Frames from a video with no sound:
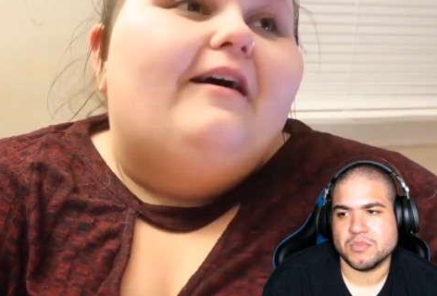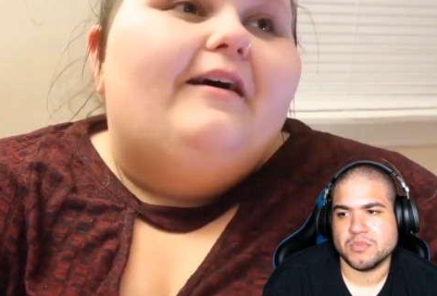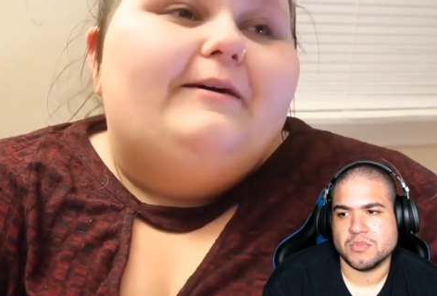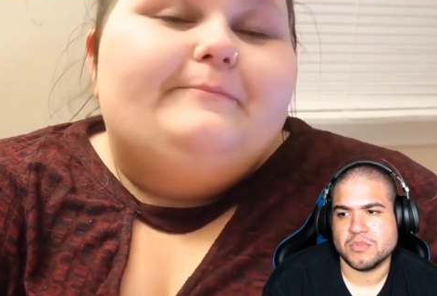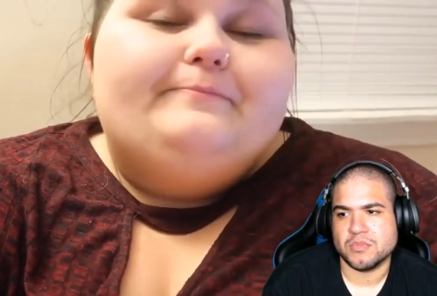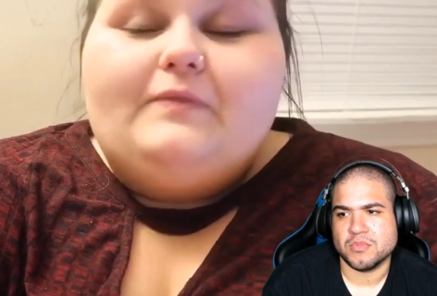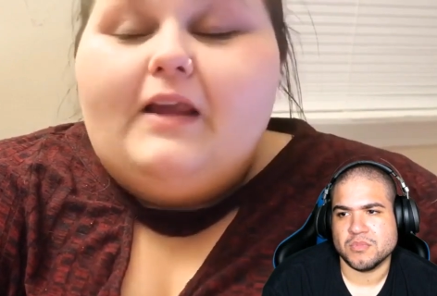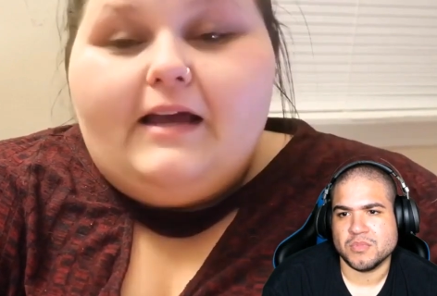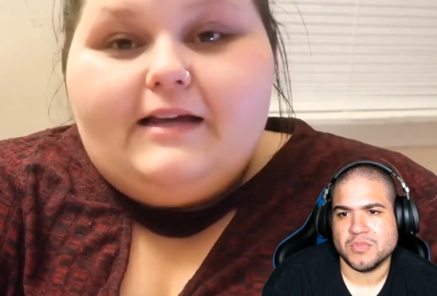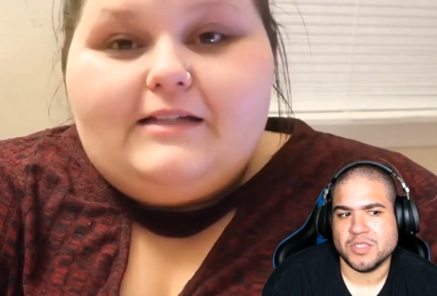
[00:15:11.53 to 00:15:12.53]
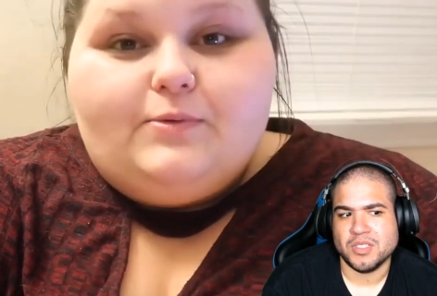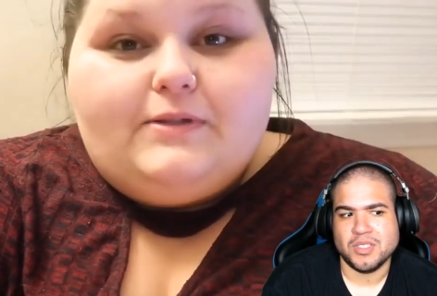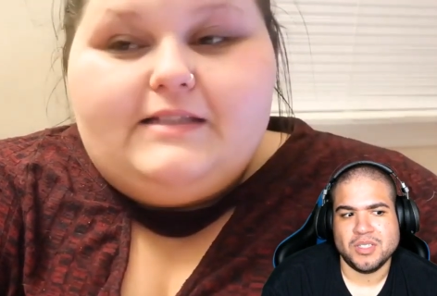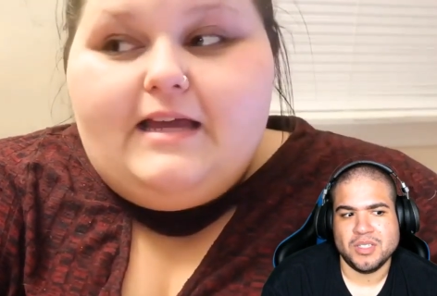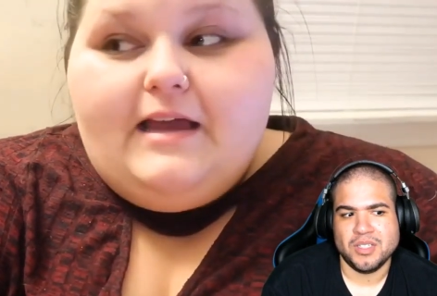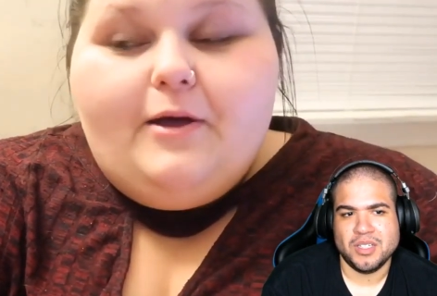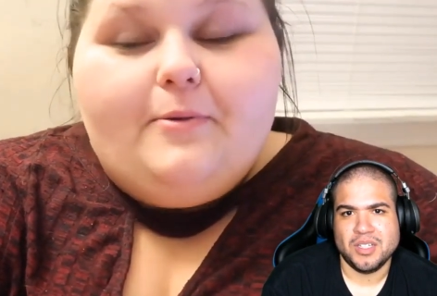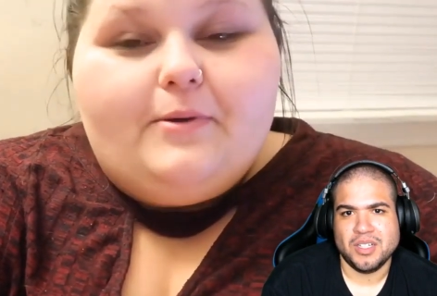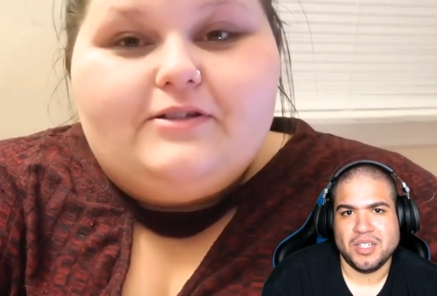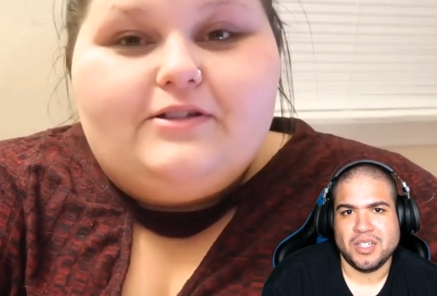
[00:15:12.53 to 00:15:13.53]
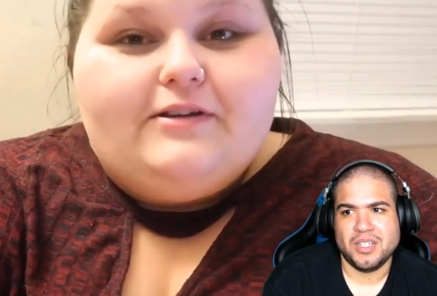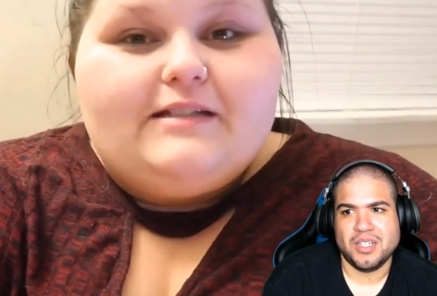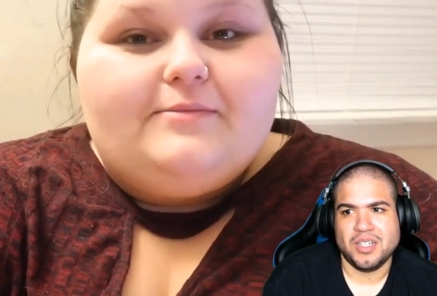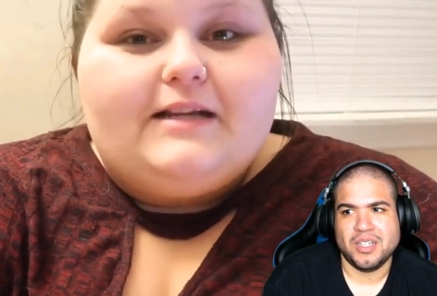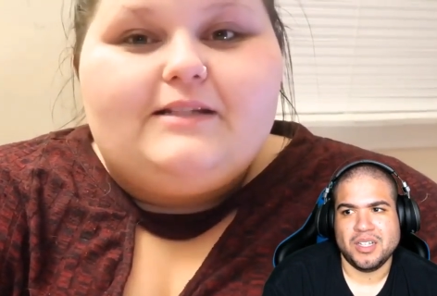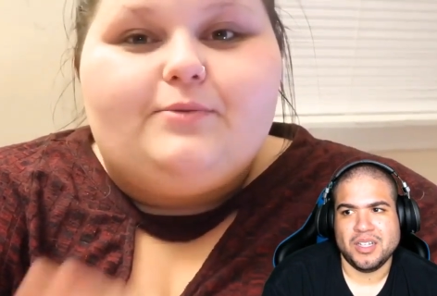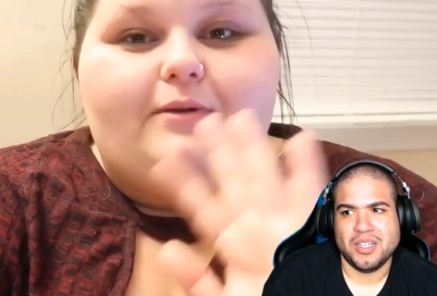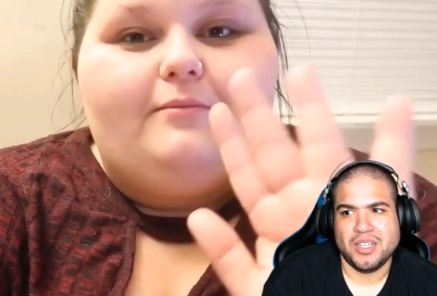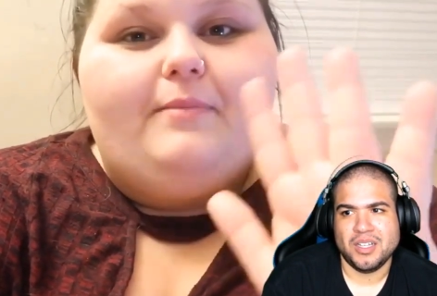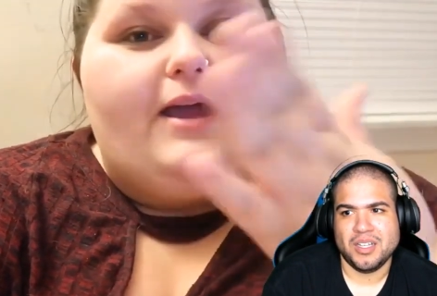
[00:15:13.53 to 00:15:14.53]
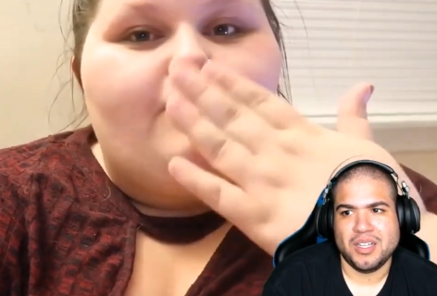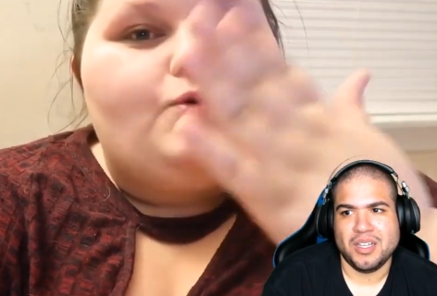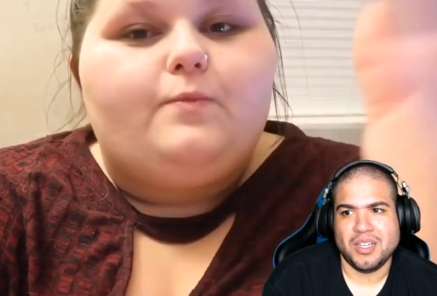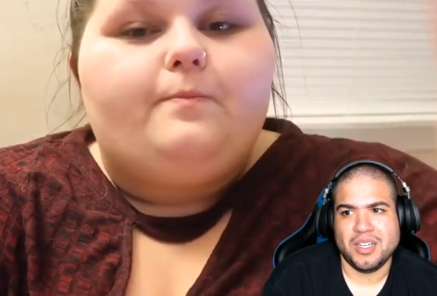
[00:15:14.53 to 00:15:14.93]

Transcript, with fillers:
Speaker 1: Um, I guess we'll see. But I'll see you guys in the next one. Bye.